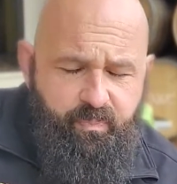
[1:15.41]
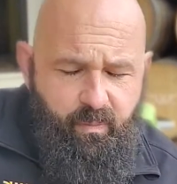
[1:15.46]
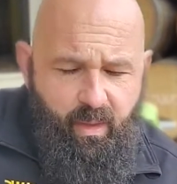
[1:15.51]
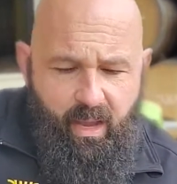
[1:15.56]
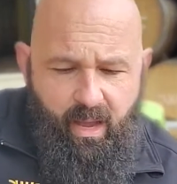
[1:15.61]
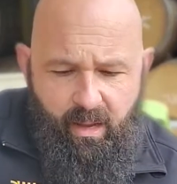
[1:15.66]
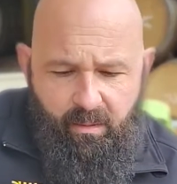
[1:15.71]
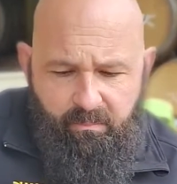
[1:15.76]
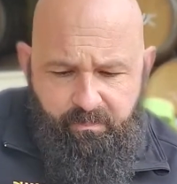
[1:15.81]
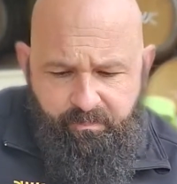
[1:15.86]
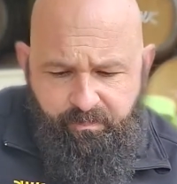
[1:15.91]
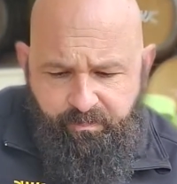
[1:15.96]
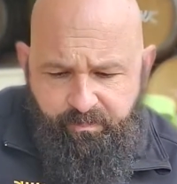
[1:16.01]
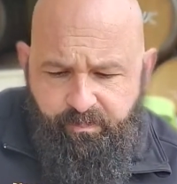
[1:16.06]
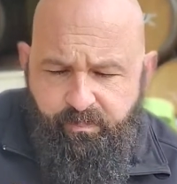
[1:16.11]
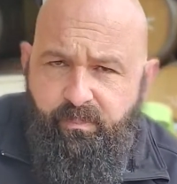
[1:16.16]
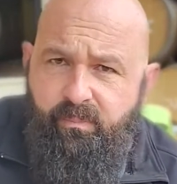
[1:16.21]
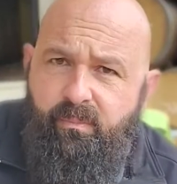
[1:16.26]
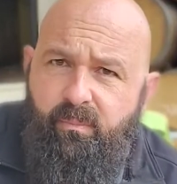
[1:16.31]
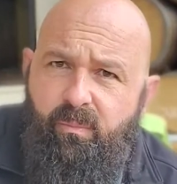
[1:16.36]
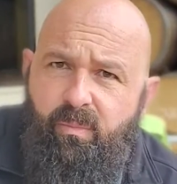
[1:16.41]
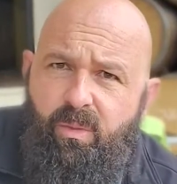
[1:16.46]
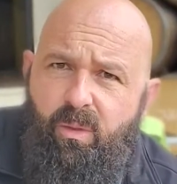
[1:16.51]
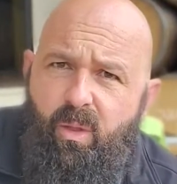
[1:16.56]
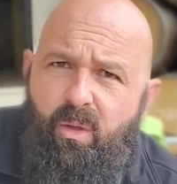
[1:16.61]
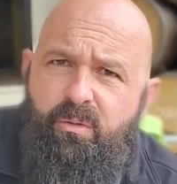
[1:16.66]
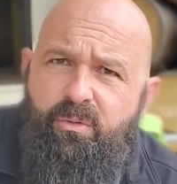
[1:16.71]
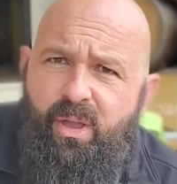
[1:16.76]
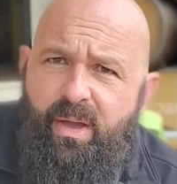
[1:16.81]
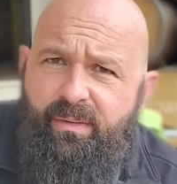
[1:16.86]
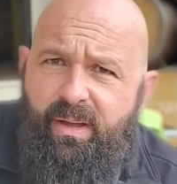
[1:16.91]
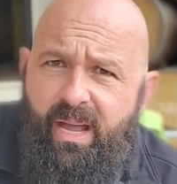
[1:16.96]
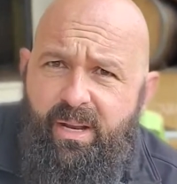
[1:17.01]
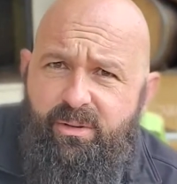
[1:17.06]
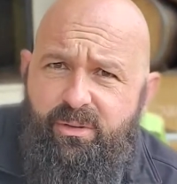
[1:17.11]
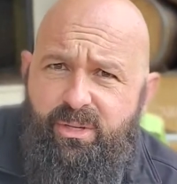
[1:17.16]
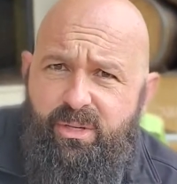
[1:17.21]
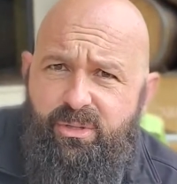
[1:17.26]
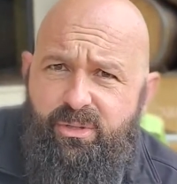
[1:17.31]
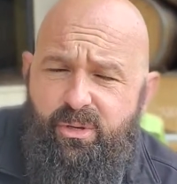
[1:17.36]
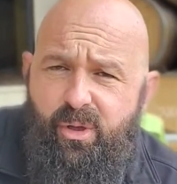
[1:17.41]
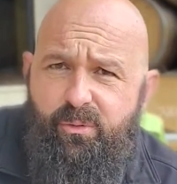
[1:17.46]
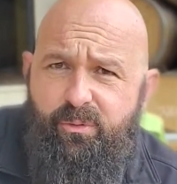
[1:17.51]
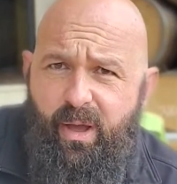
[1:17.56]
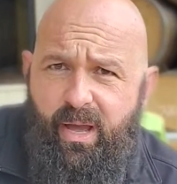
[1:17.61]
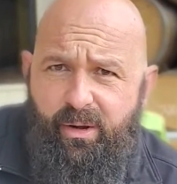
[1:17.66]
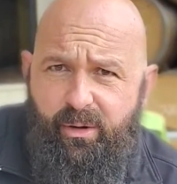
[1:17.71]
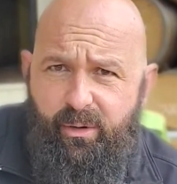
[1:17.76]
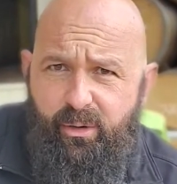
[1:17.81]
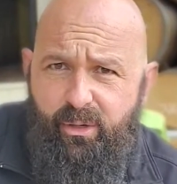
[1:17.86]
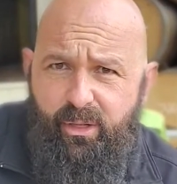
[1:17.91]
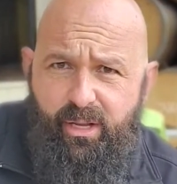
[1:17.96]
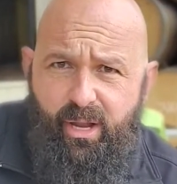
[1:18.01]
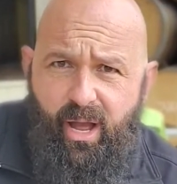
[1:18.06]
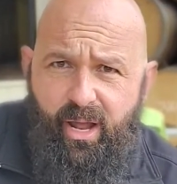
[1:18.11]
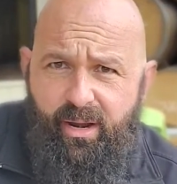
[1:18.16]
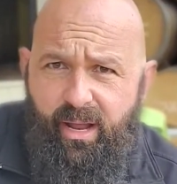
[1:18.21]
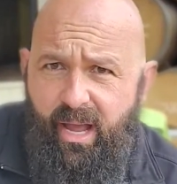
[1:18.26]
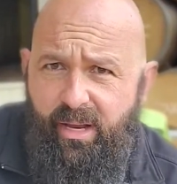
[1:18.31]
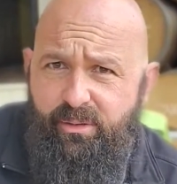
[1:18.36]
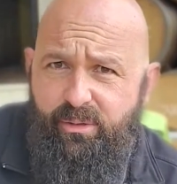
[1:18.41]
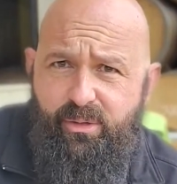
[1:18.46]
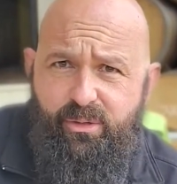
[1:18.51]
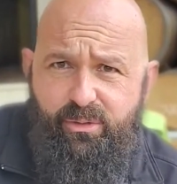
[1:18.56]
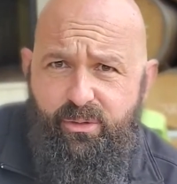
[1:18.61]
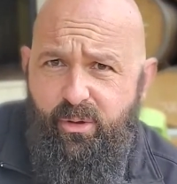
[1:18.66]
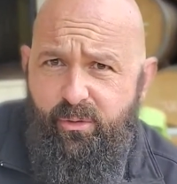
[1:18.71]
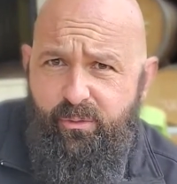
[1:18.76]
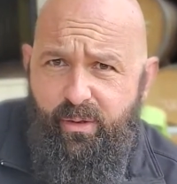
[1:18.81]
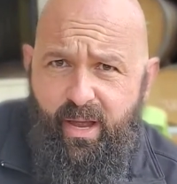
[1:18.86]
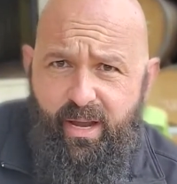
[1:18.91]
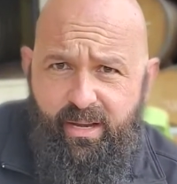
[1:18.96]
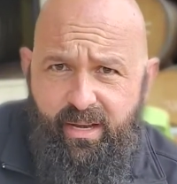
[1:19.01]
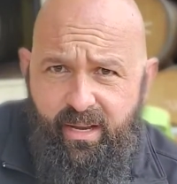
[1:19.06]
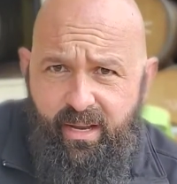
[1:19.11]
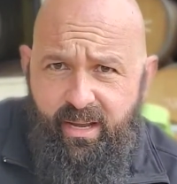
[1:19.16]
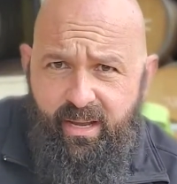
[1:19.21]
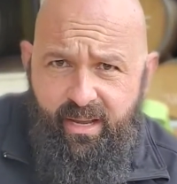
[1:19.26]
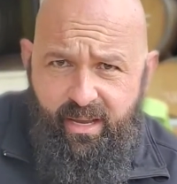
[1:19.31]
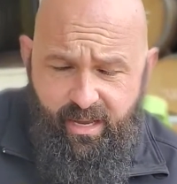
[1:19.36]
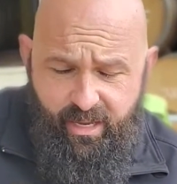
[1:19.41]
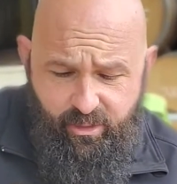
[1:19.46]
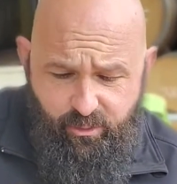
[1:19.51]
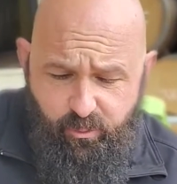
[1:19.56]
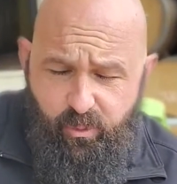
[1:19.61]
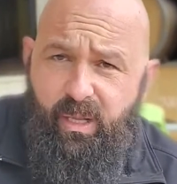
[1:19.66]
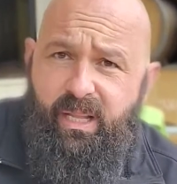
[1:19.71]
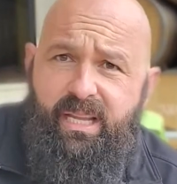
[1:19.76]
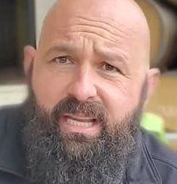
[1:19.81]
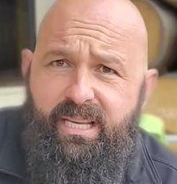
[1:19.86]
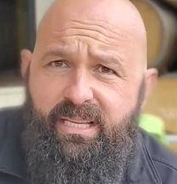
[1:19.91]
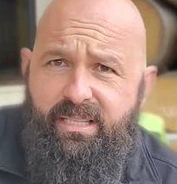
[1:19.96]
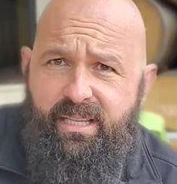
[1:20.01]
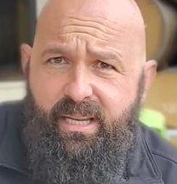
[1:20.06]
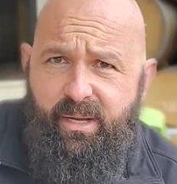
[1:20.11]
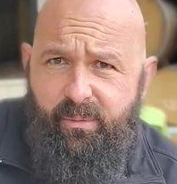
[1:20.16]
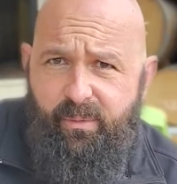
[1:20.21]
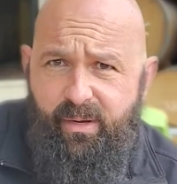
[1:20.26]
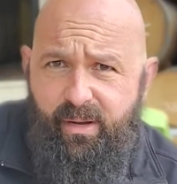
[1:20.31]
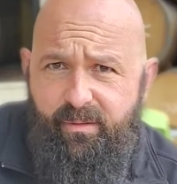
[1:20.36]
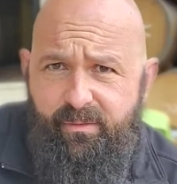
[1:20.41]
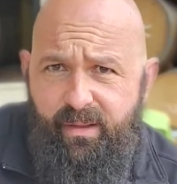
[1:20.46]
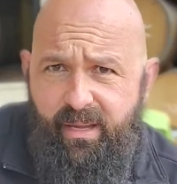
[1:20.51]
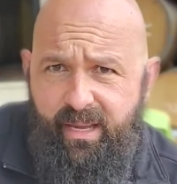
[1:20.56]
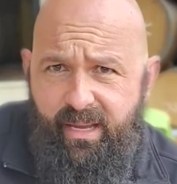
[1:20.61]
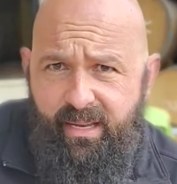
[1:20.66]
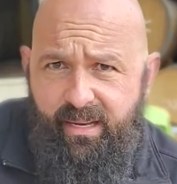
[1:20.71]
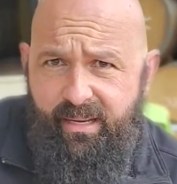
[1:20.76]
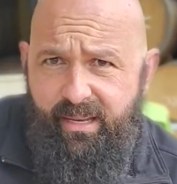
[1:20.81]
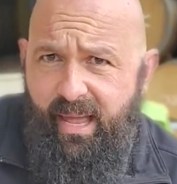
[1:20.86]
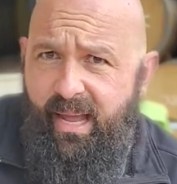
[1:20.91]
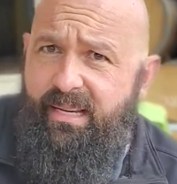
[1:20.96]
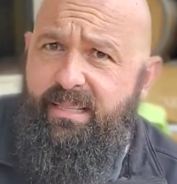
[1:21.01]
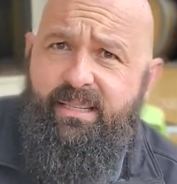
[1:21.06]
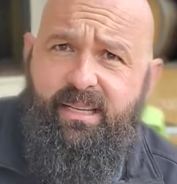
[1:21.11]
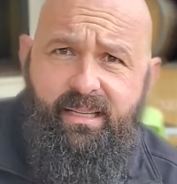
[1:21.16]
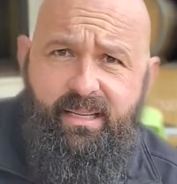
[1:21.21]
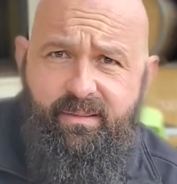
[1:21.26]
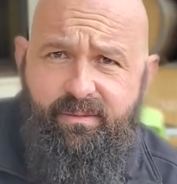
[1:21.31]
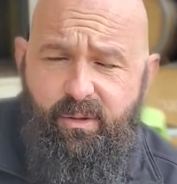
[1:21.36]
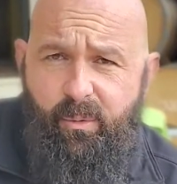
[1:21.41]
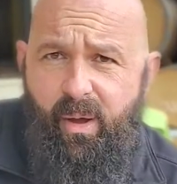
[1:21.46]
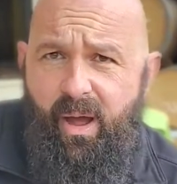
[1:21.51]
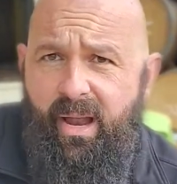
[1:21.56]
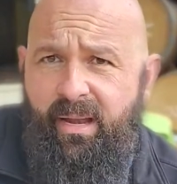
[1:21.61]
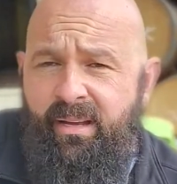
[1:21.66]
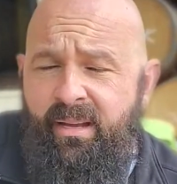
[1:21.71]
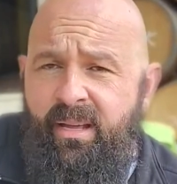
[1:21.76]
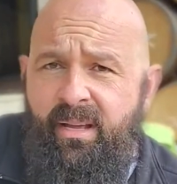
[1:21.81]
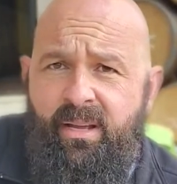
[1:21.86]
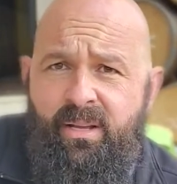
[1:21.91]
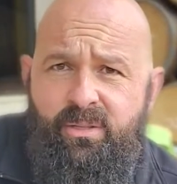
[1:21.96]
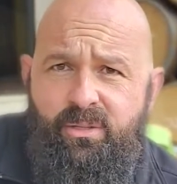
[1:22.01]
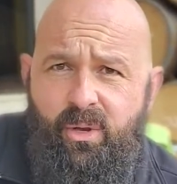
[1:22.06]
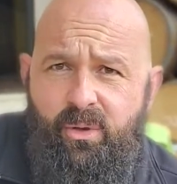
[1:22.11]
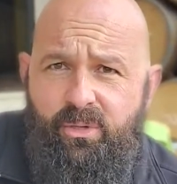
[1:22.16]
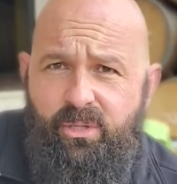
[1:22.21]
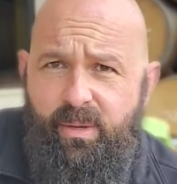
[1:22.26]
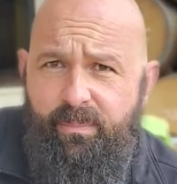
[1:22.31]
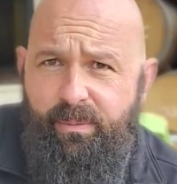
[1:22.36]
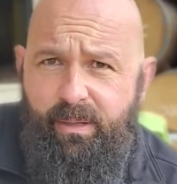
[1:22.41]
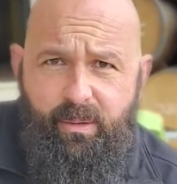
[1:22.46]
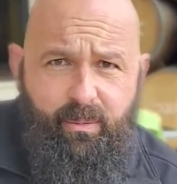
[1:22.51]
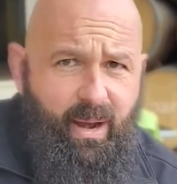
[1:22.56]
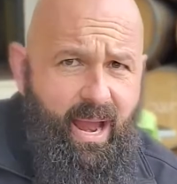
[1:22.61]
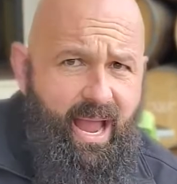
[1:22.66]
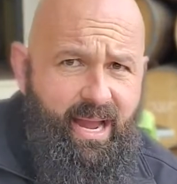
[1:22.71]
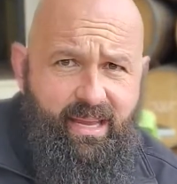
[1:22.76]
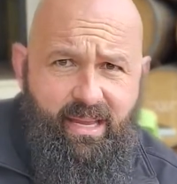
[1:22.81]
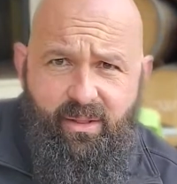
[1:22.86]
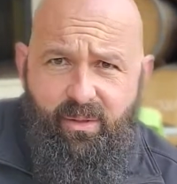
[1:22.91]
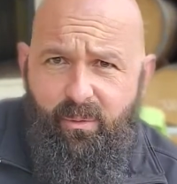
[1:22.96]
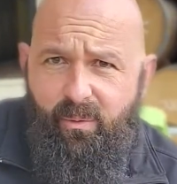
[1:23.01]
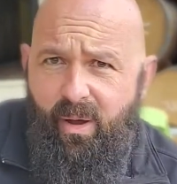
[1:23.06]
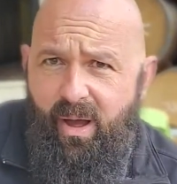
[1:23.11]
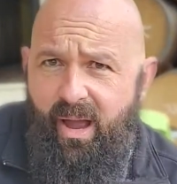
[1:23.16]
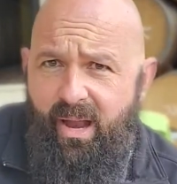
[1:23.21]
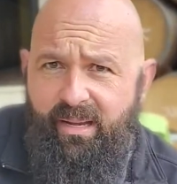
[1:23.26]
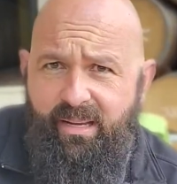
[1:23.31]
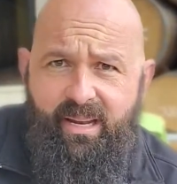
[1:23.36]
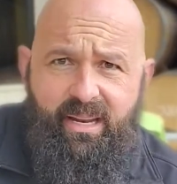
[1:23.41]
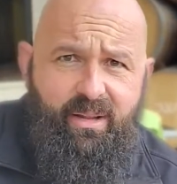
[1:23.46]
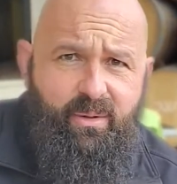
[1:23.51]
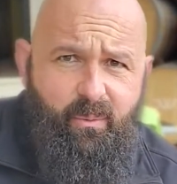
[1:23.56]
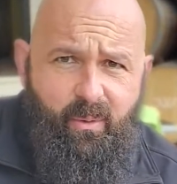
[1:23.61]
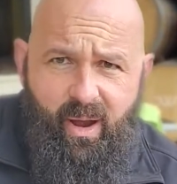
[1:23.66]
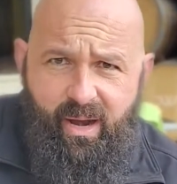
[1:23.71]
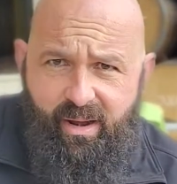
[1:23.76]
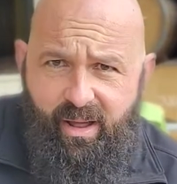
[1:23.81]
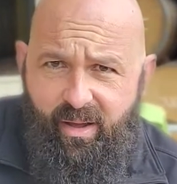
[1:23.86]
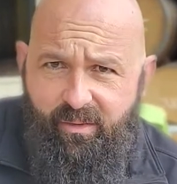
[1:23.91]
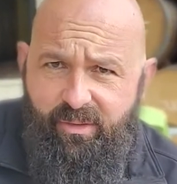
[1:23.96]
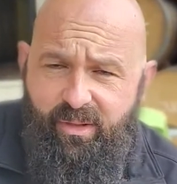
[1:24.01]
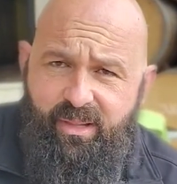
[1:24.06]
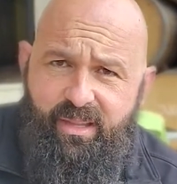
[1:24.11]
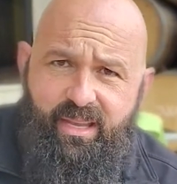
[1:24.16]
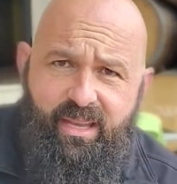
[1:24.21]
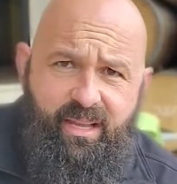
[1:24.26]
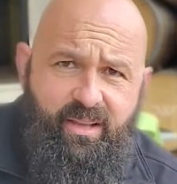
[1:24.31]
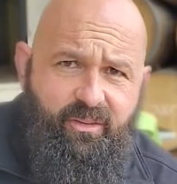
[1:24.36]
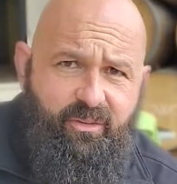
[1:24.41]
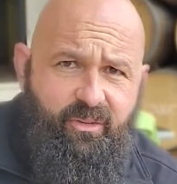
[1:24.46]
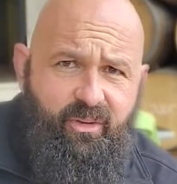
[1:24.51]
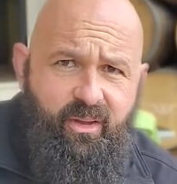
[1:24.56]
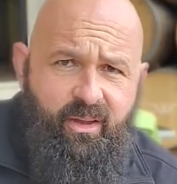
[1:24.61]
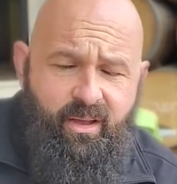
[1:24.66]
Um, if you have hydrogen sulfide early on, hydrogen sulfide is really easy to get rid of. It likes to leave the wine. So simply racking the wine, getting the wine off the lees.